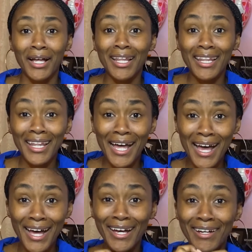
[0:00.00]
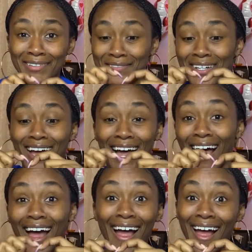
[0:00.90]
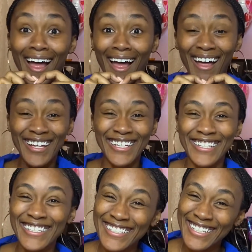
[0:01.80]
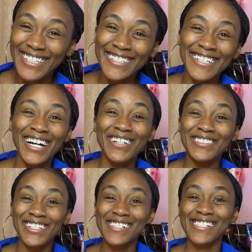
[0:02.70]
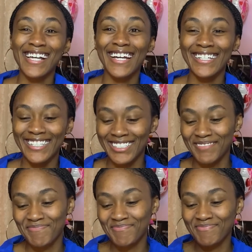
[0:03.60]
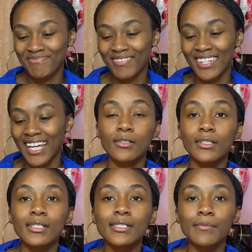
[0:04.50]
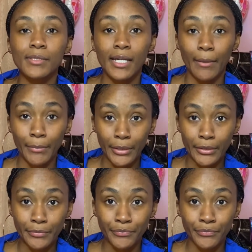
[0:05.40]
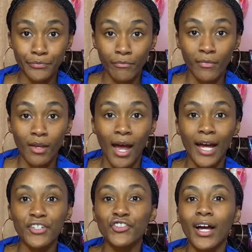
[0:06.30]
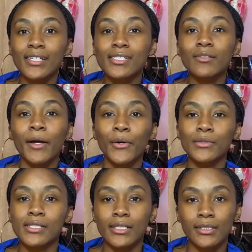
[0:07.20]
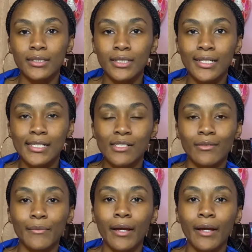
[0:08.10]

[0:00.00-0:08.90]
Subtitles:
Love. Ah! I'm so excited. So then it's September. I tried to do my own Senegalese because one of my